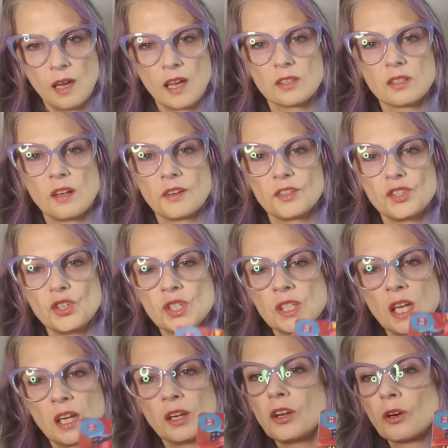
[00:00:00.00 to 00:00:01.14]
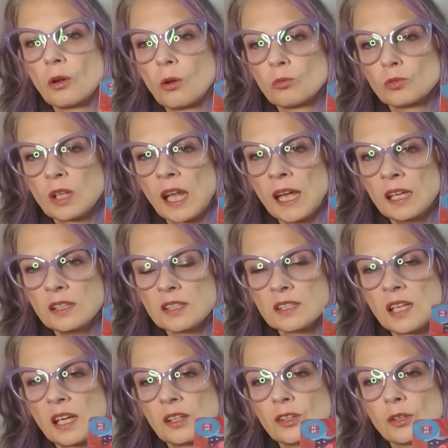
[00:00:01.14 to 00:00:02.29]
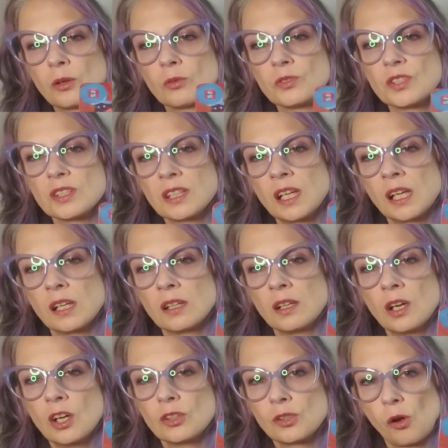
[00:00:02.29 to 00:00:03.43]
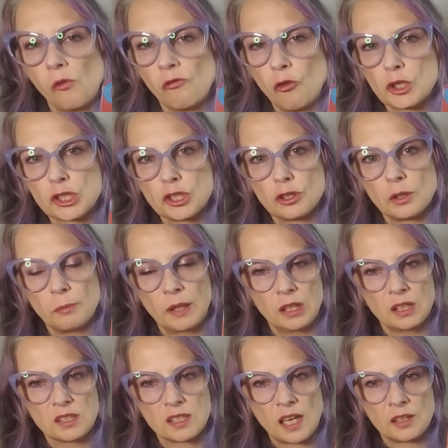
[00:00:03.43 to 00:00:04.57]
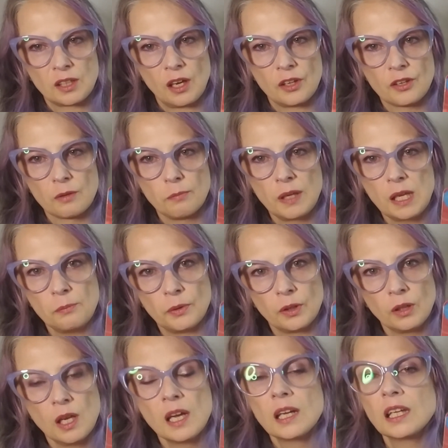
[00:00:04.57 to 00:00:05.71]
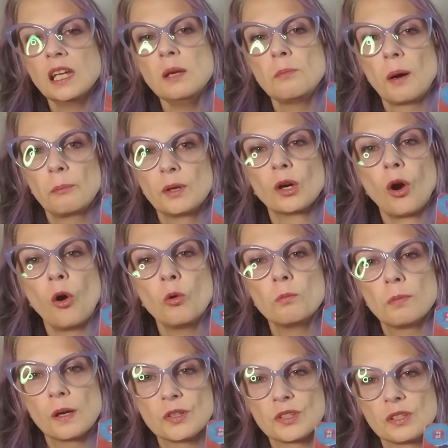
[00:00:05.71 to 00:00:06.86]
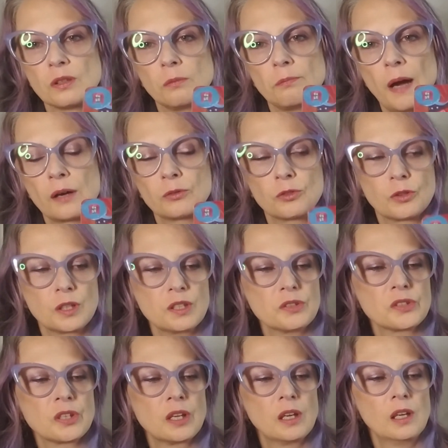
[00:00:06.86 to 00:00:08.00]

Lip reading: As long as you stay in your own lane, stay in your own skin, don't force your opinions onto other people, keep up your own personal boundaries,